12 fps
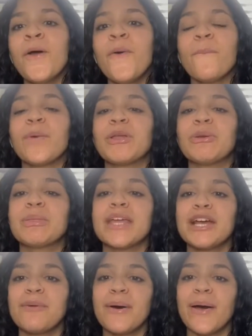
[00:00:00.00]
when you
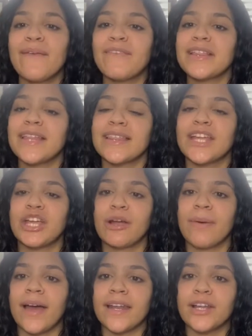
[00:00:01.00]
think about everything that your
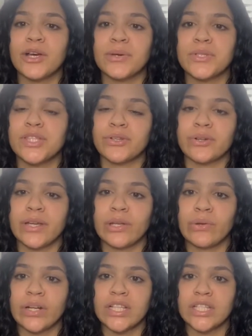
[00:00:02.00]
body goes through in
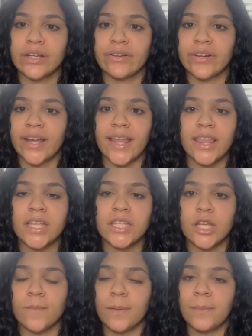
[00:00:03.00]
order to create this
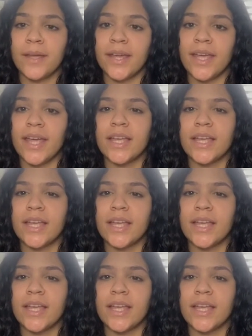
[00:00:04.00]
human being,